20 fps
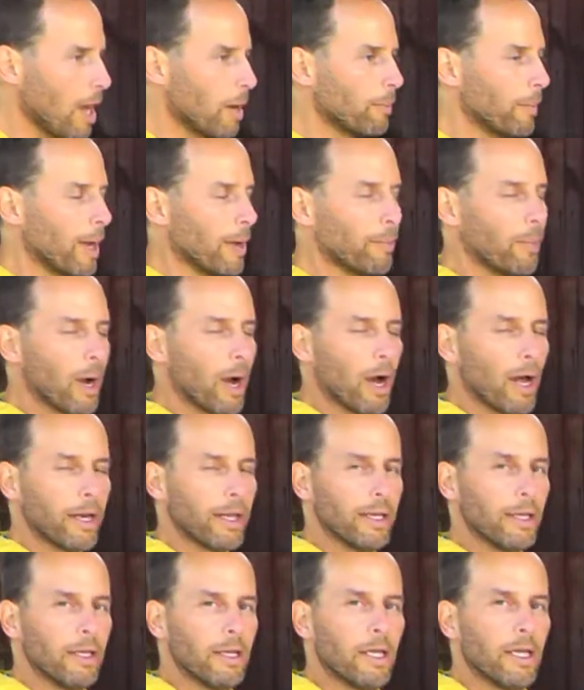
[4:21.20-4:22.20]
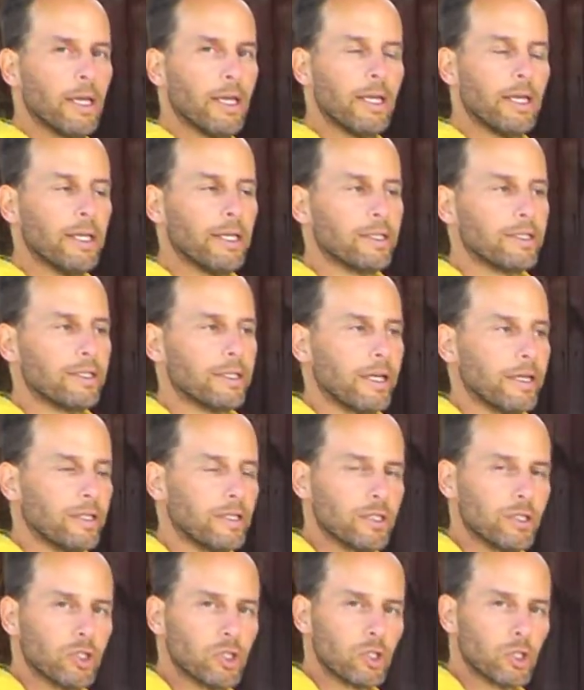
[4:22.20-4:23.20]
My body is
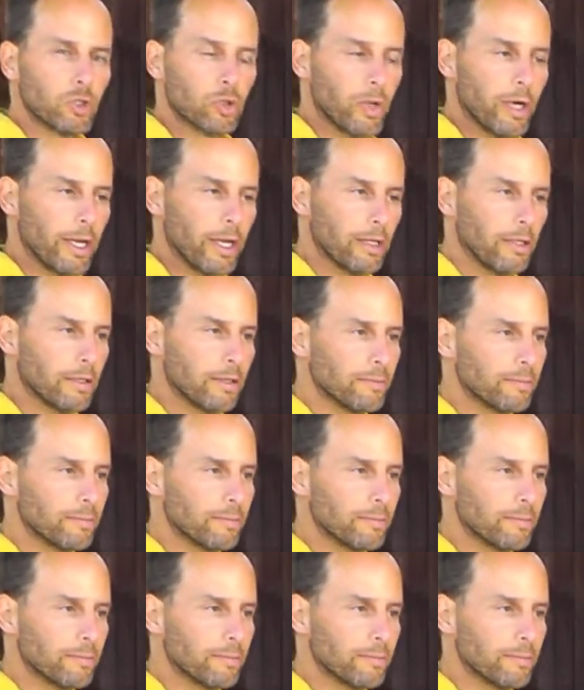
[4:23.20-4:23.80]
nice and straight.